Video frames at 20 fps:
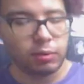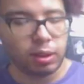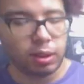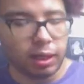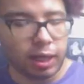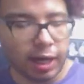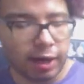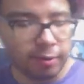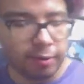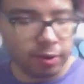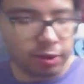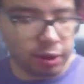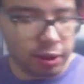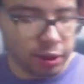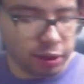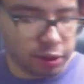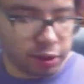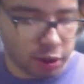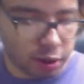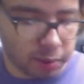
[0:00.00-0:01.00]
I've been
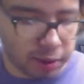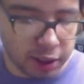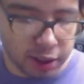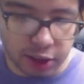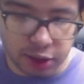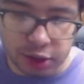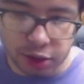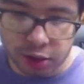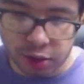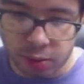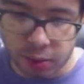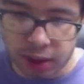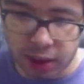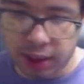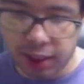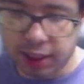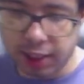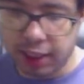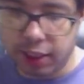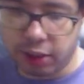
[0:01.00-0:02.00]
seeing so many issues with
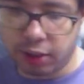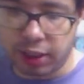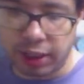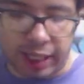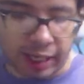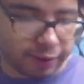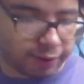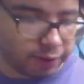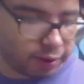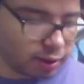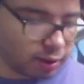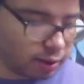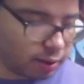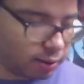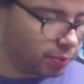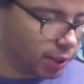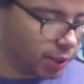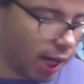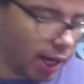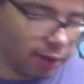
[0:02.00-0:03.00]
literally everything.
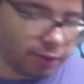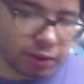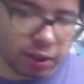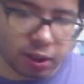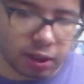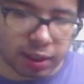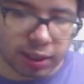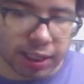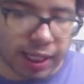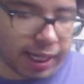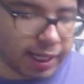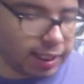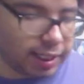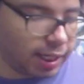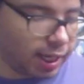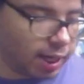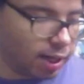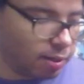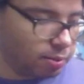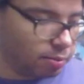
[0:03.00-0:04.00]
Every online
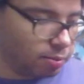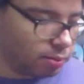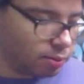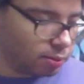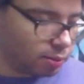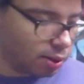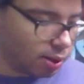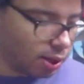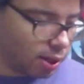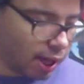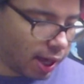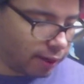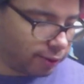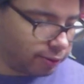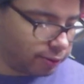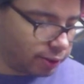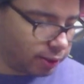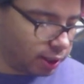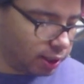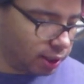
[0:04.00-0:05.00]
game,
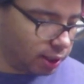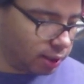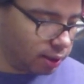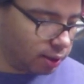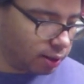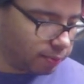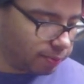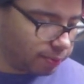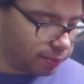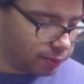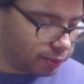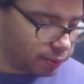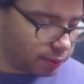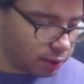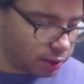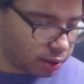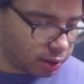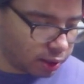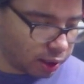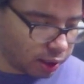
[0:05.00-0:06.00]
every
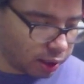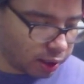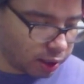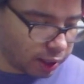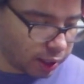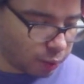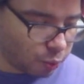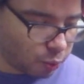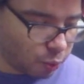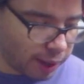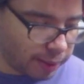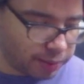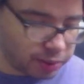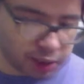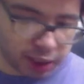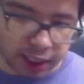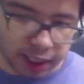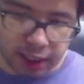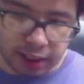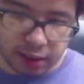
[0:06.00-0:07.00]

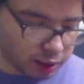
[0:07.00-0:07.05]
website.